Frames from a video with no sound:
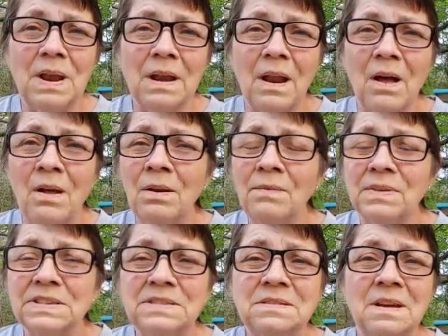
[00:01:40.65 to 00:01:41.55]
And all of
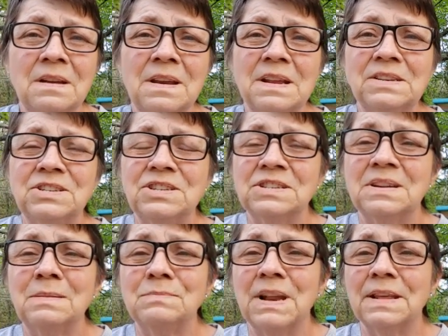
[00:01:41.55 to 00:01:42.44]
a sudden, it just
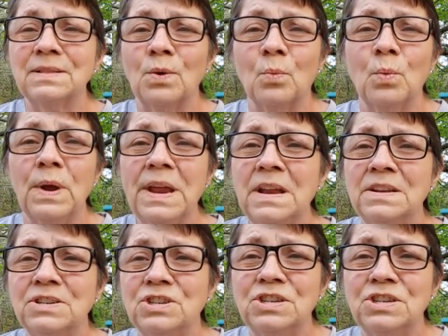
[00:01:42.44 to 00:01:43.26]
seems like the weeds